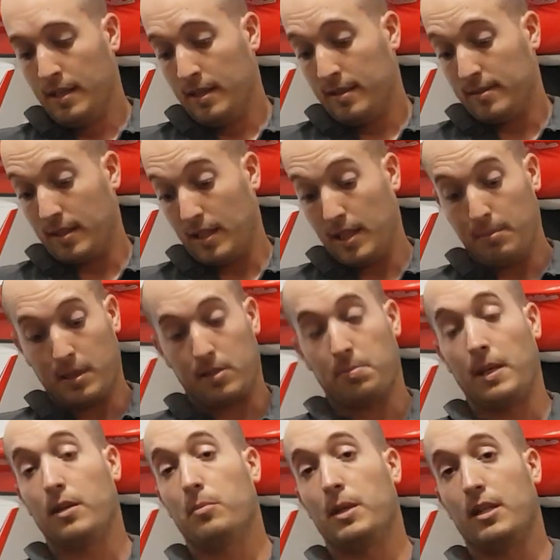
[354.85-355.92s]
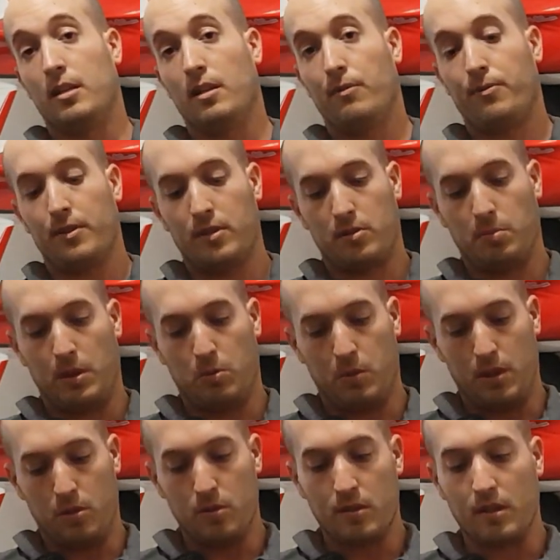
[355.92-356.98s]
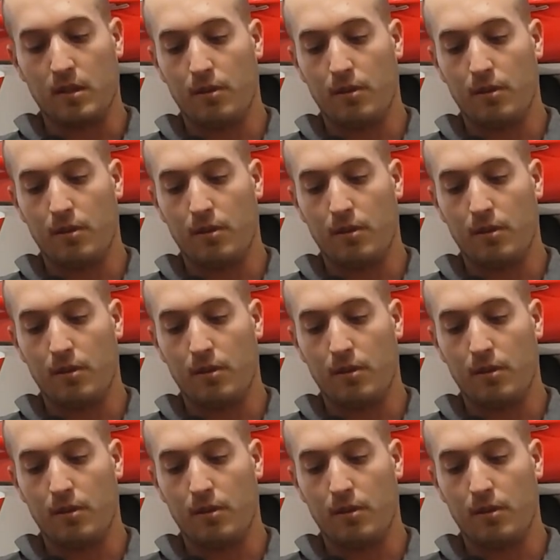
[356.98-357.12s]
Salim explained to me the difference between using